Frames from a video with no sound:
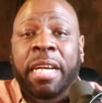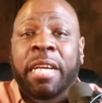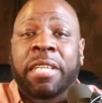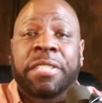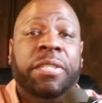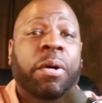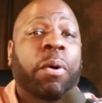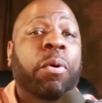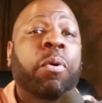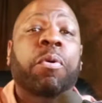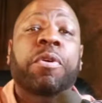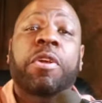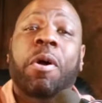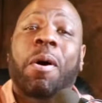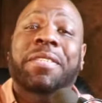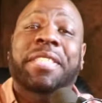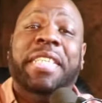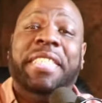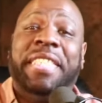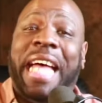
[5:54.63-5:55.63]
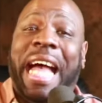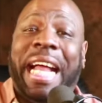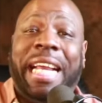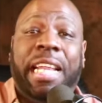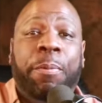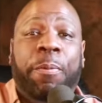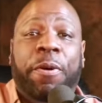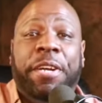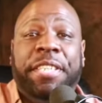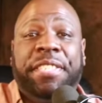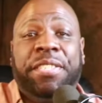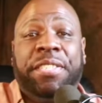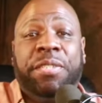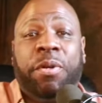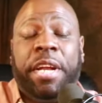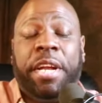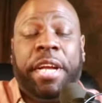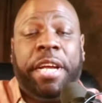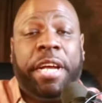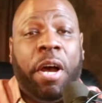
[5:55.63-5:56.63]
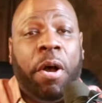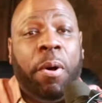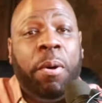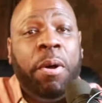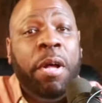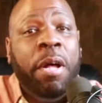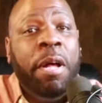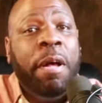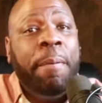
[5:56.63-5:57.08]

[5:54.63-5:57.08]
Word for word: so who knows exactly where this is going to go.